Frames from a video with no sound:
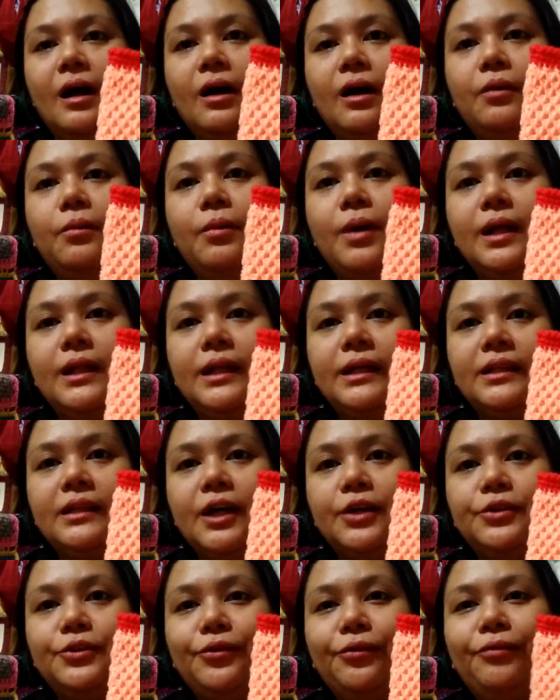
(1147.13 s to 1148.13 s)
a wallet
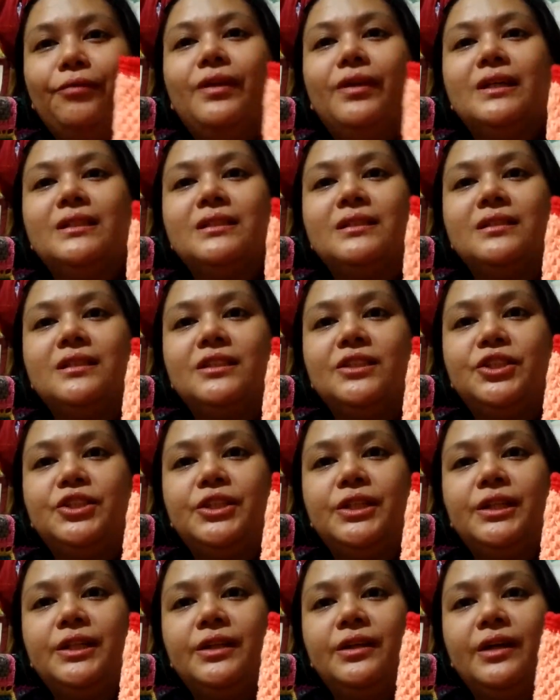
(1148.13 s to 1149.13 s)
out of this
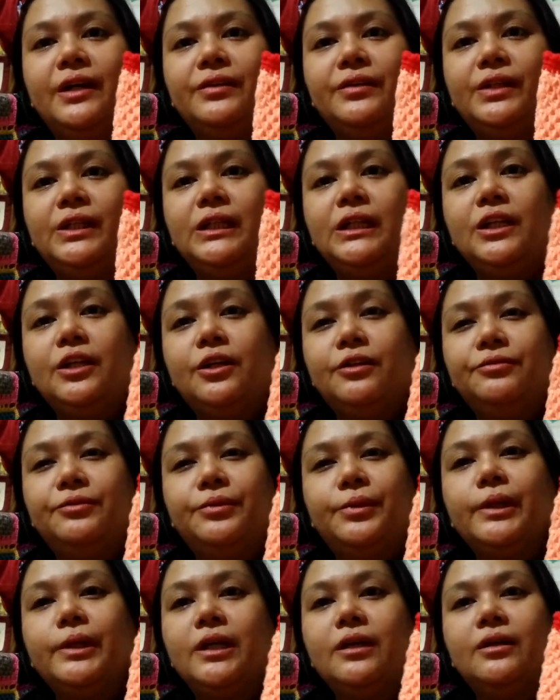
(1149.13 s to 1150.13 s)
stitch here. I really loved
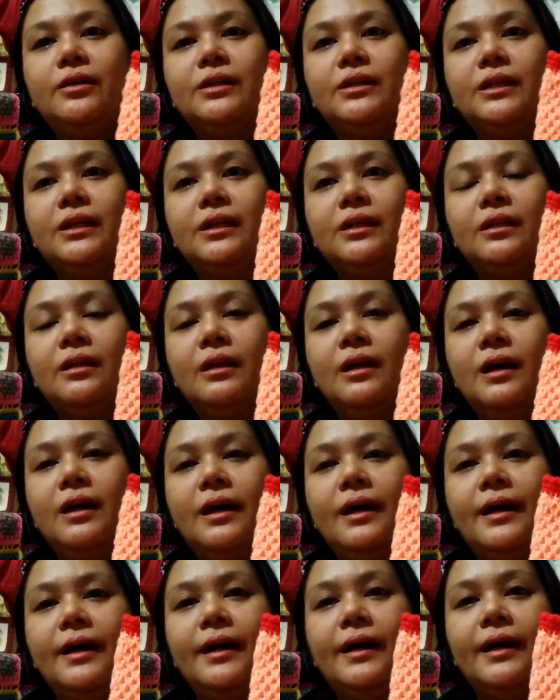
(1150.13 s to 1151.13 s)
working on it,
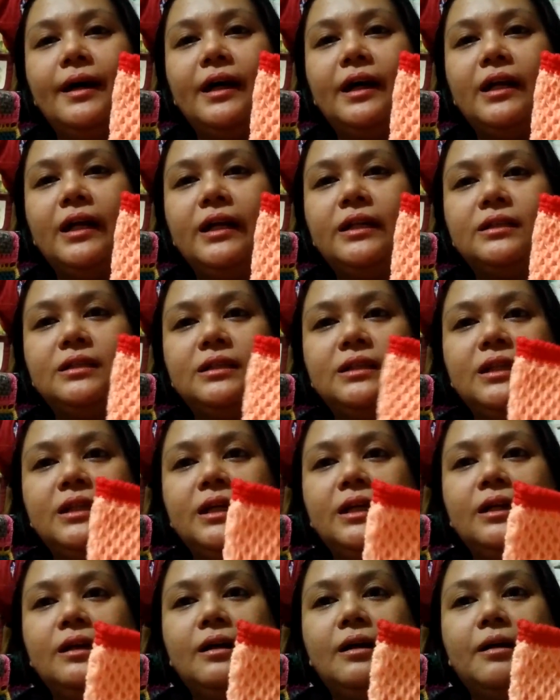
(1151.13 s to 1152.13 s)
and I
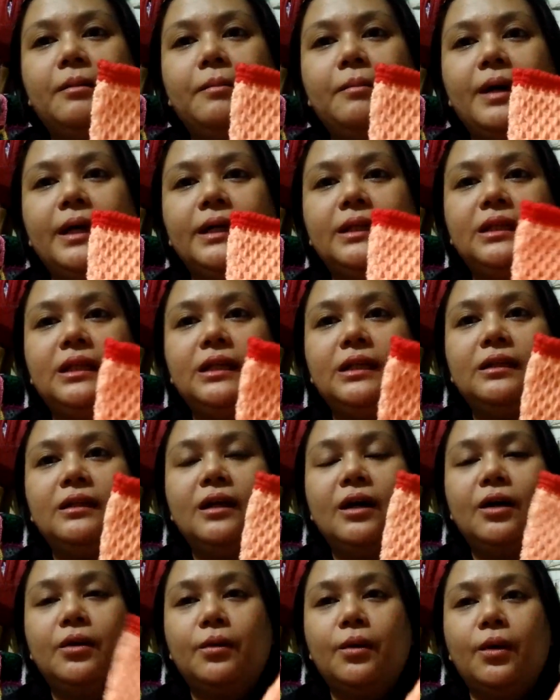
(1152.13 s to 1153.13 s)
think my
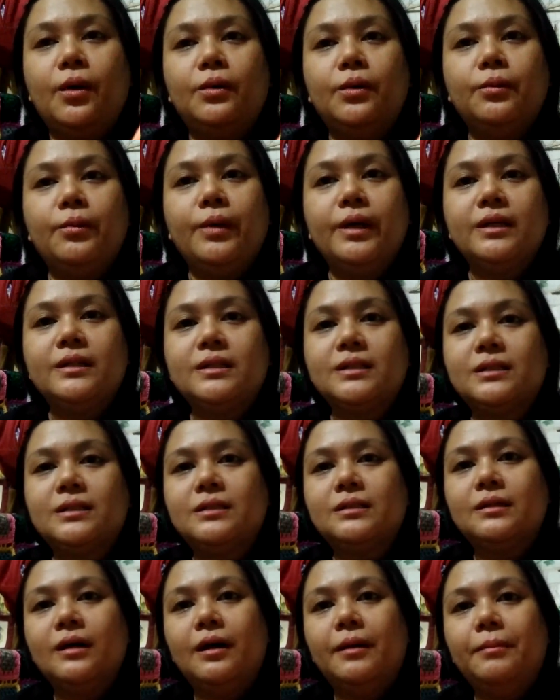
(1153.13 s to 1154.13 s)
tita, who always
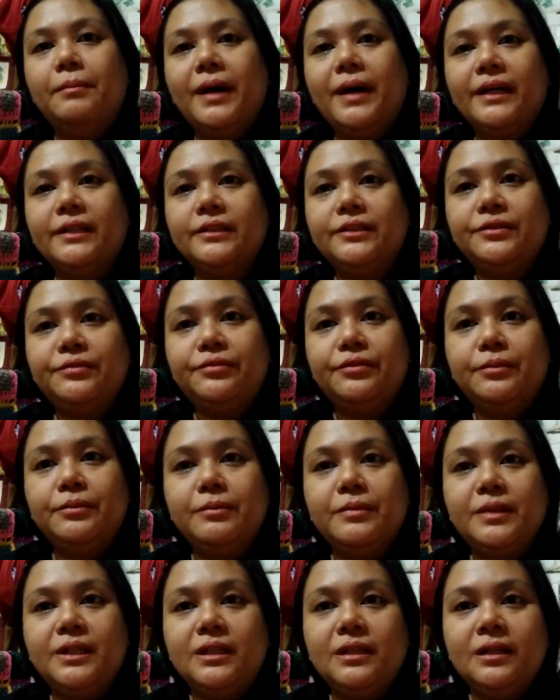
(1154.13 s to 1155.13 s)
buys
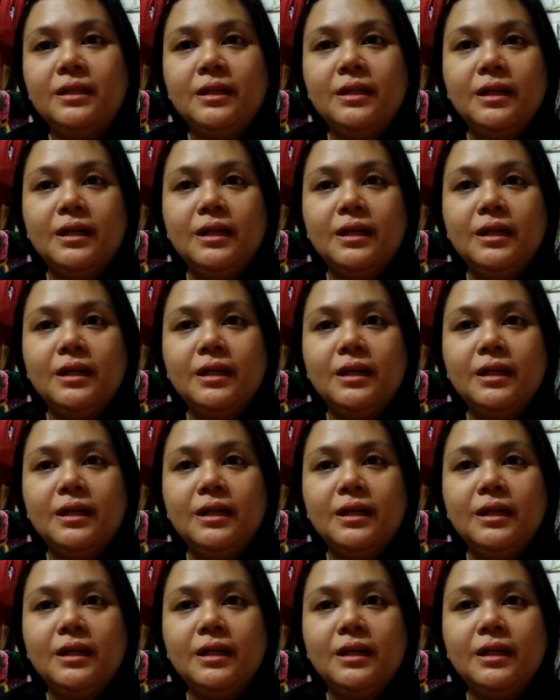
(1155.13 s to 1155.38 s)
from me,